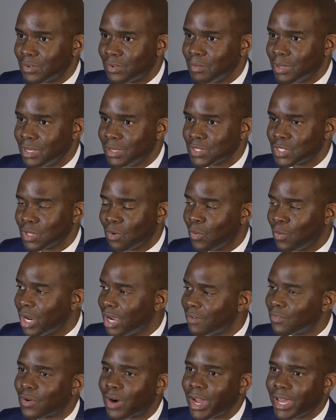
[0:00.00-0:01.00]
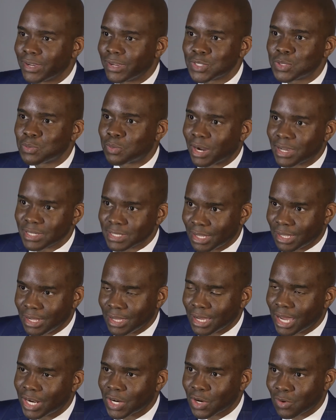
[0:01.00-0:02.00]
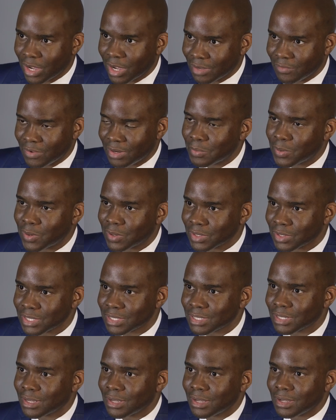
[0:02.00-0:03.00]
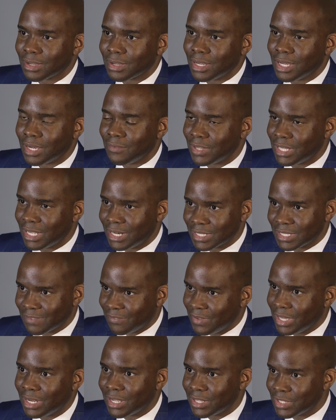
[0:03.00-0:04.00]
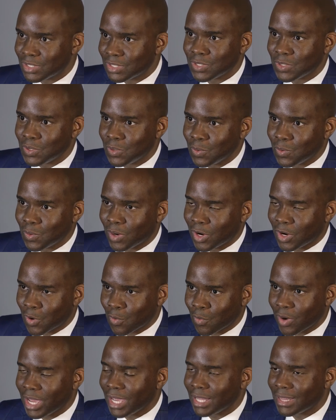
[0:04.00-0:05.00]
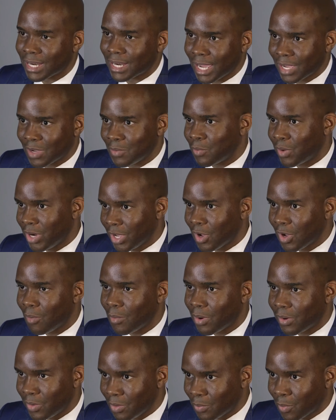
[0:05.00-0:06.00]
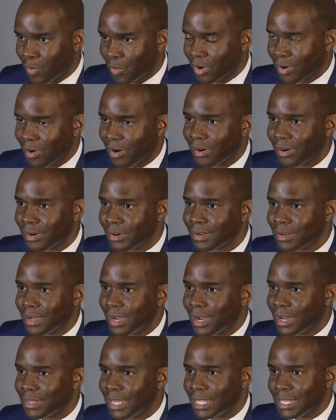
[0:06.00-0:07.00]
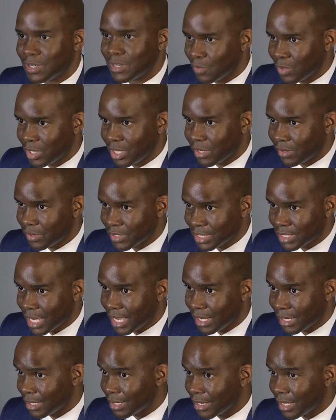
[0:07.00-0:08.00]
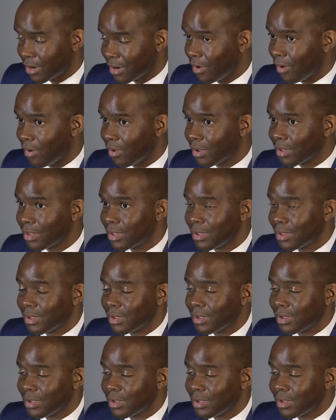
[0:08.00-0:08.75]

for me. So whenever I expressed any kind of creative impulse, if it didn't feed into a grade that I could bring home on a report card, they didn't really understand it at all.